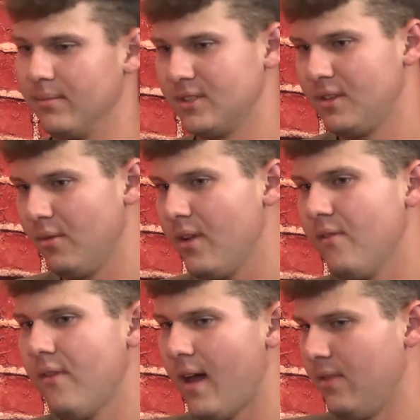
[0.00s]
So
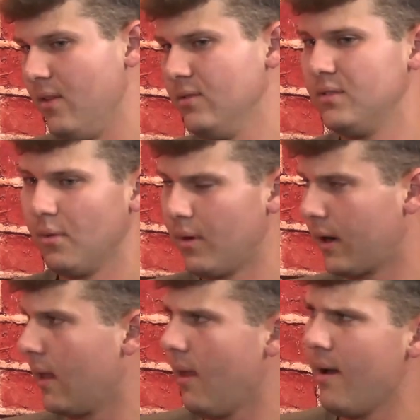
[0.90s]
we've found those to
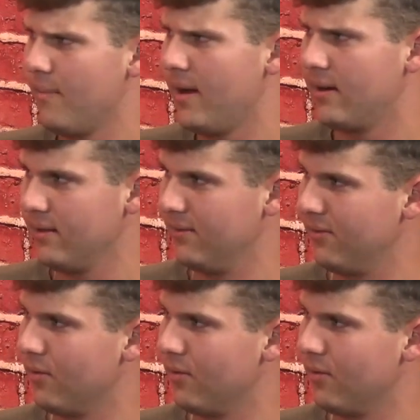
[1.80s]
work a lot better than